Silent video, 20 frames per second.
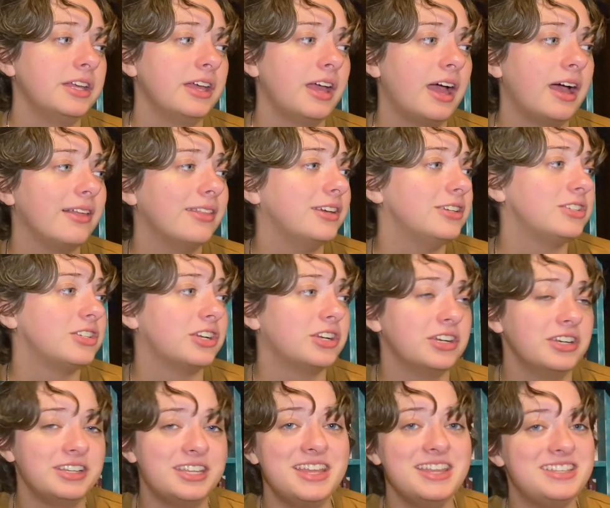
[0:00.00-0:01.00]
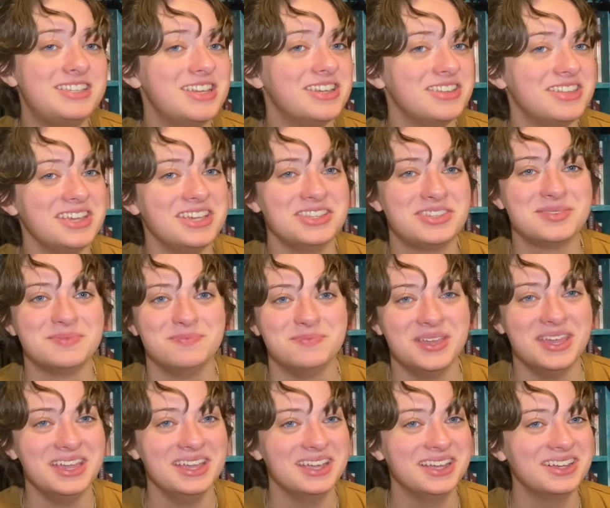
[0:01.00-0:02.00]
how they turned into these
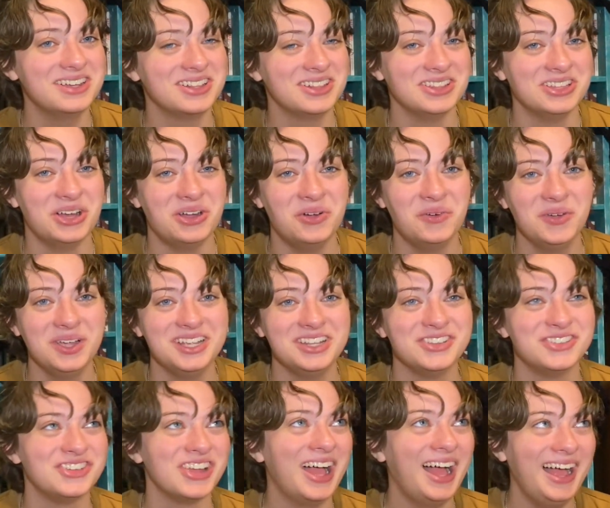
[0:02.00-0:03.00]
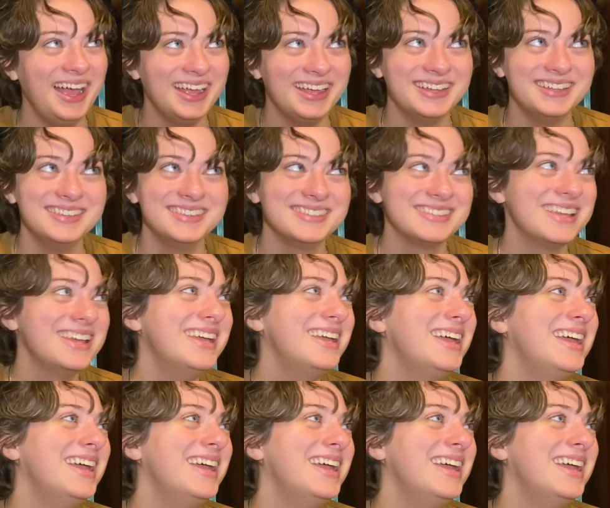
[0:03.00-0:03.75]
big glowing giants.